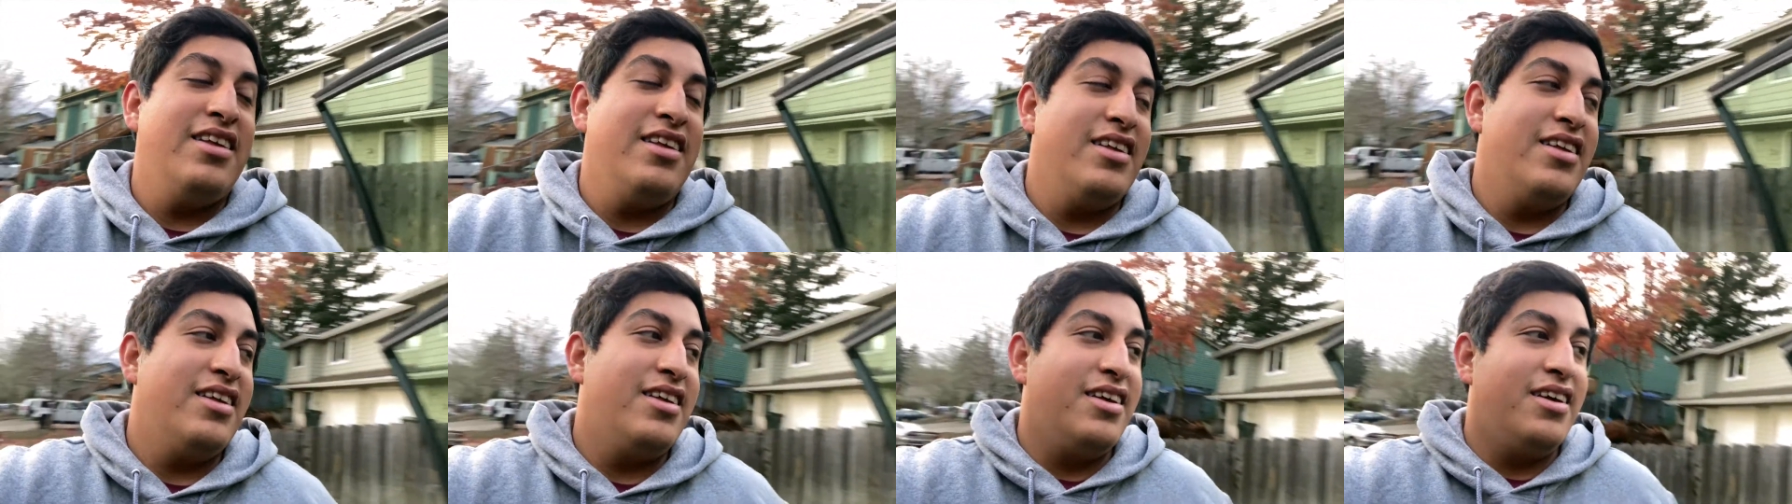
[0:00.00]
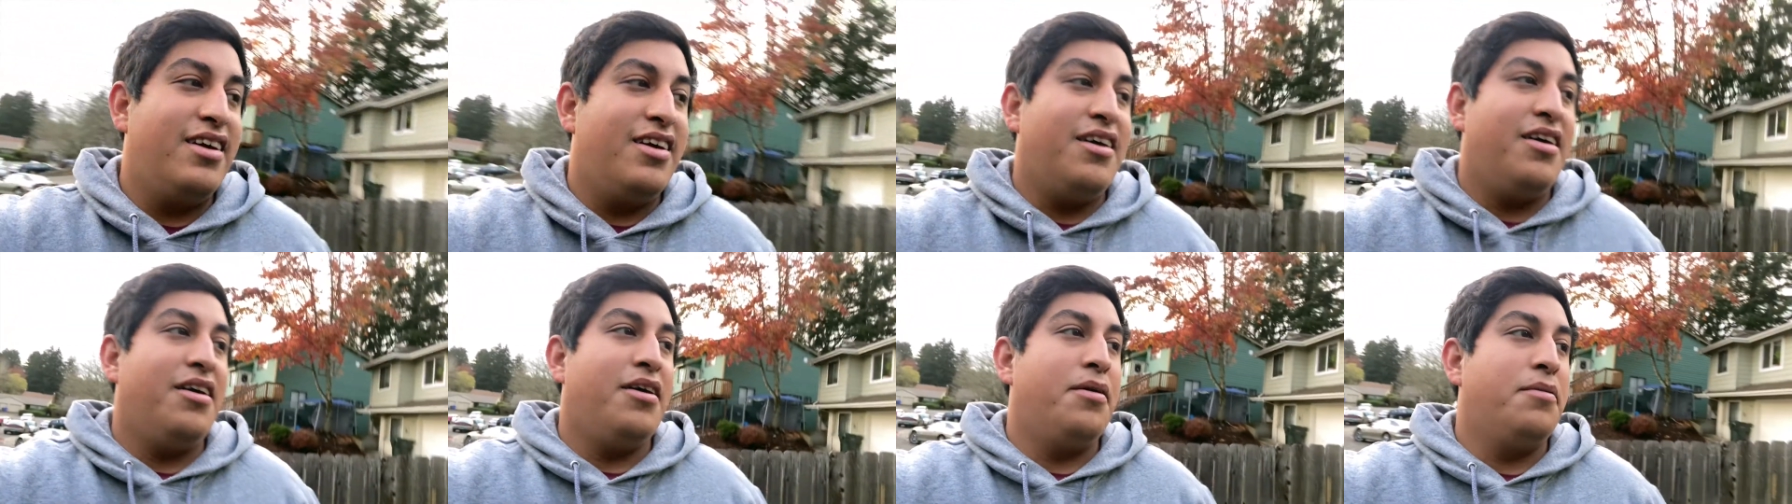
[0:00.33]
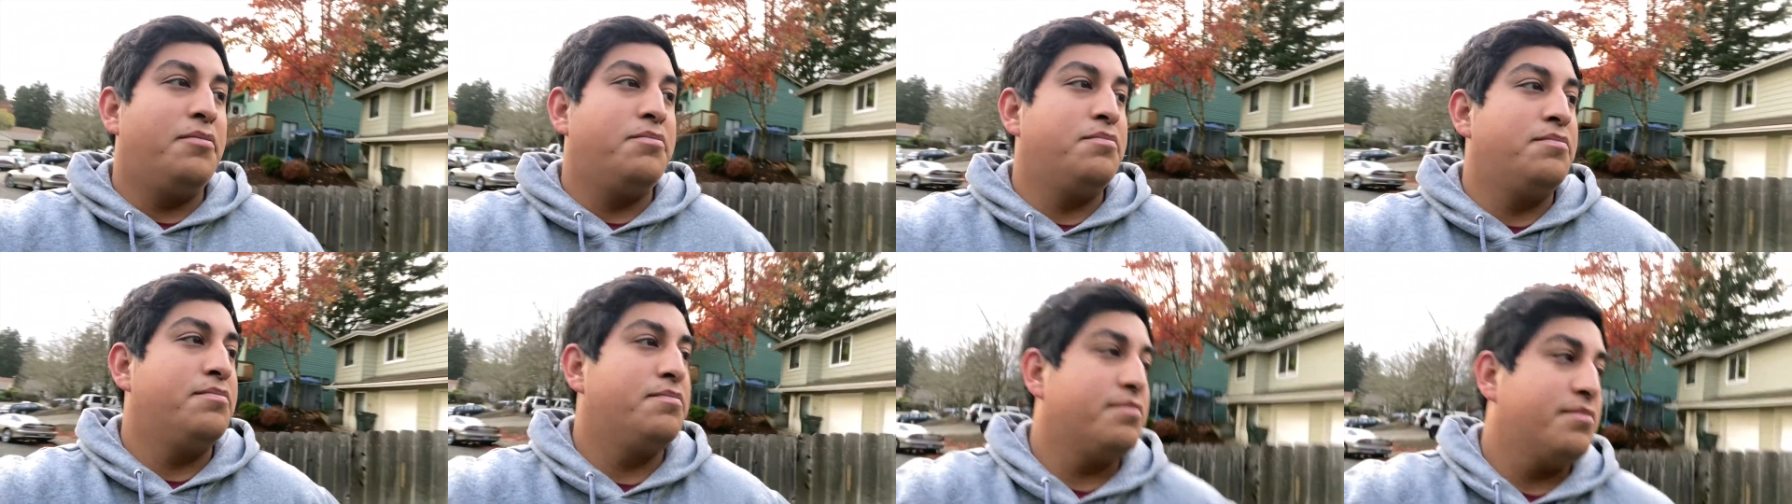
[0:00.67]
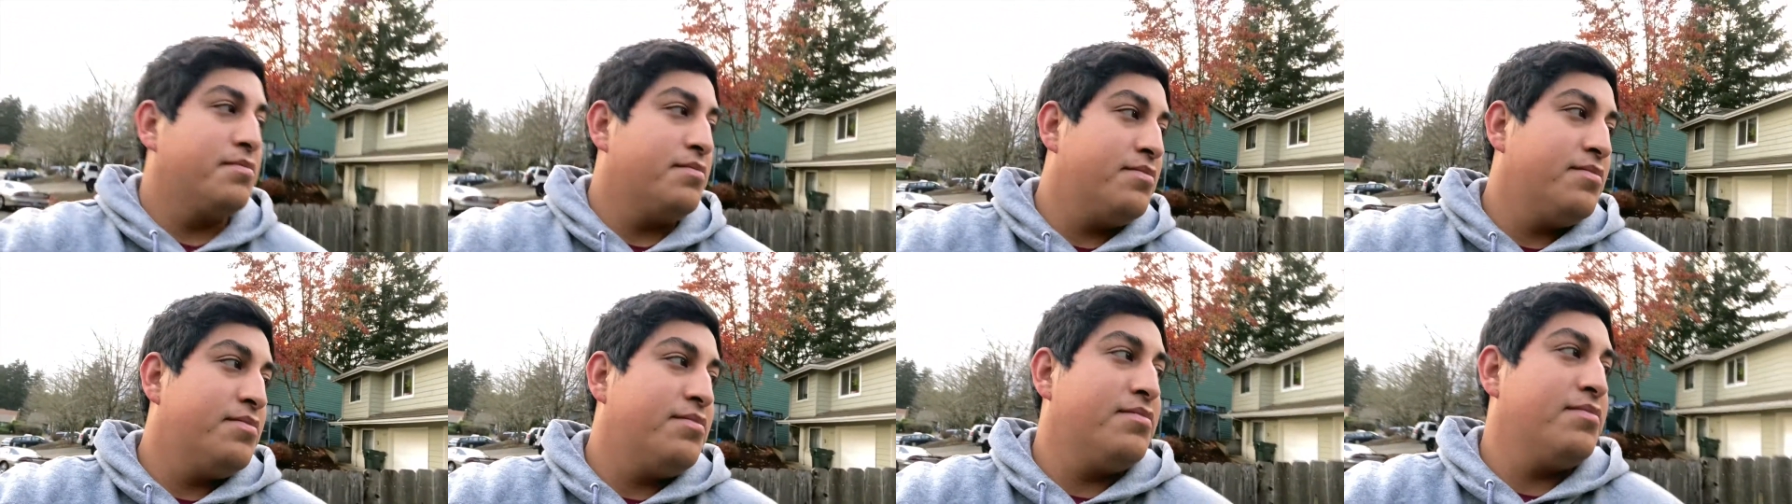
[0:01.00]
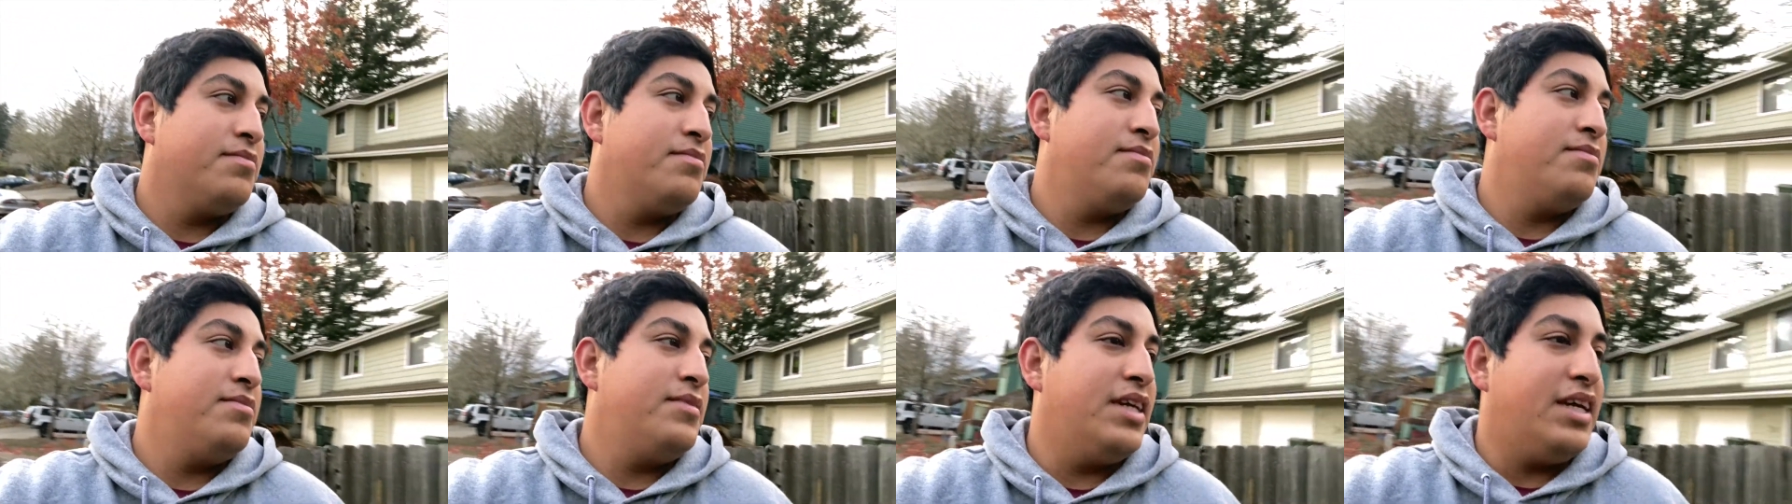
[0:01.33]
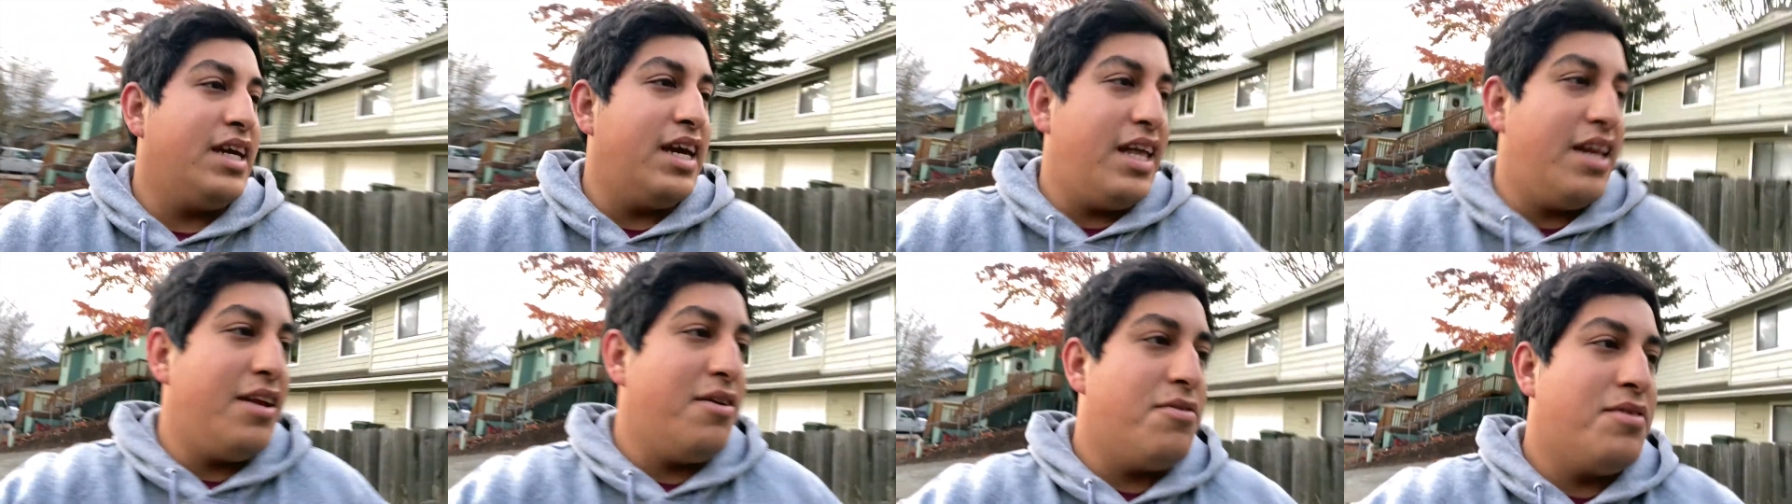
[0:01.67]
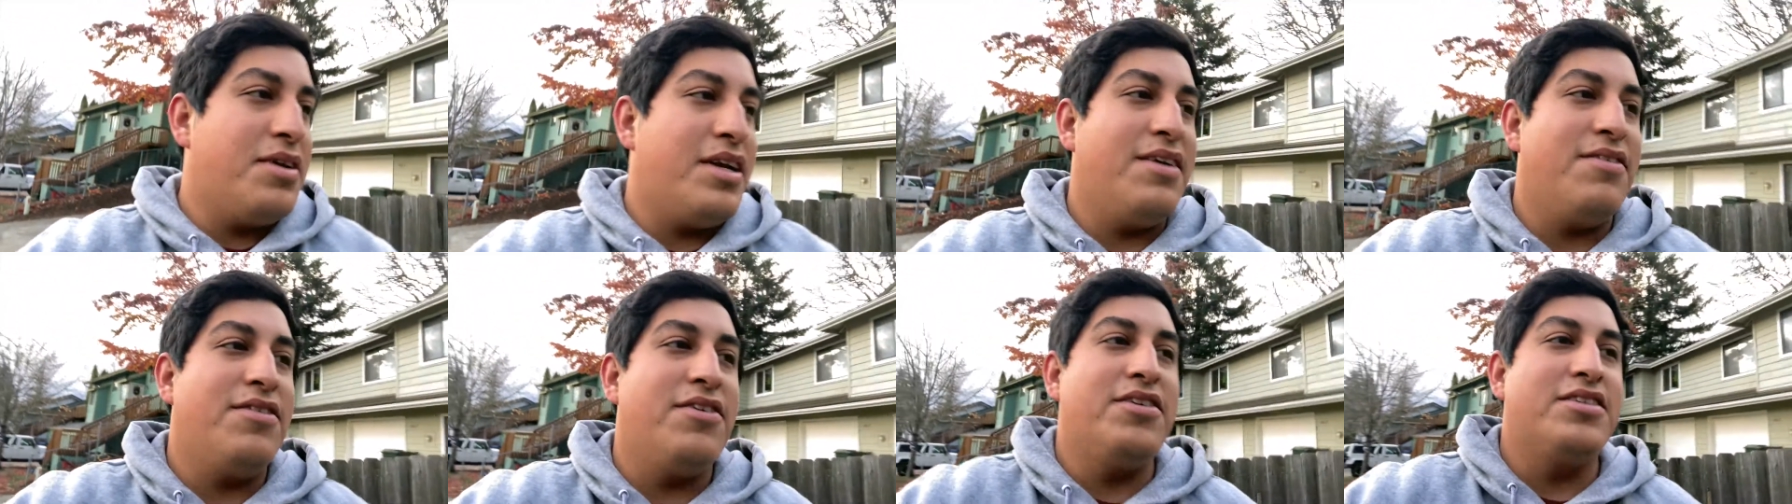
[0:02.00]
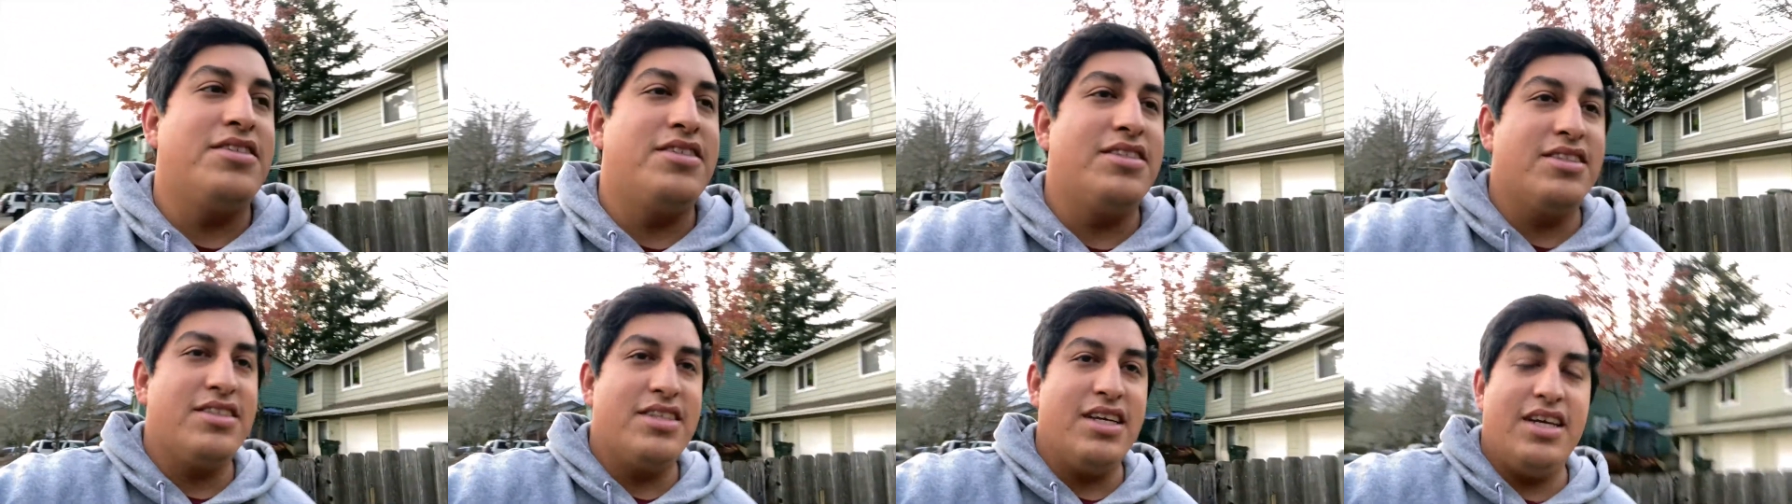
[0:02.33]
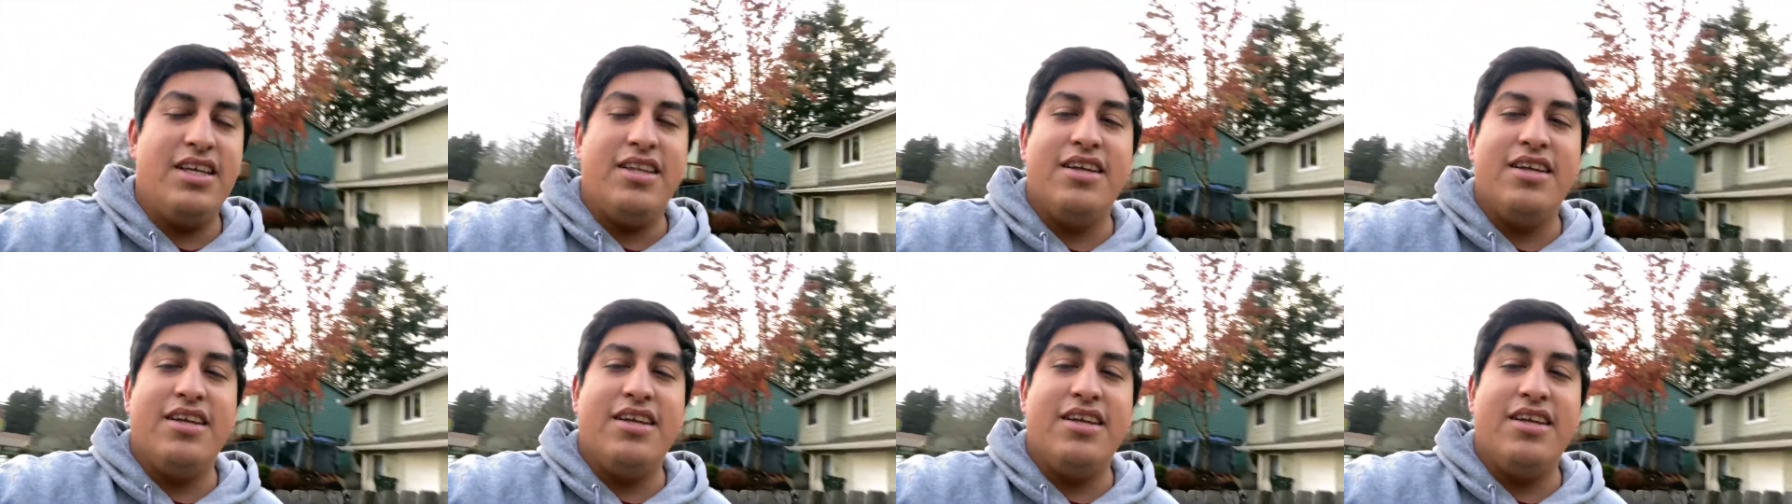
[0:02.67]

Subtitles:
negating what I used to say.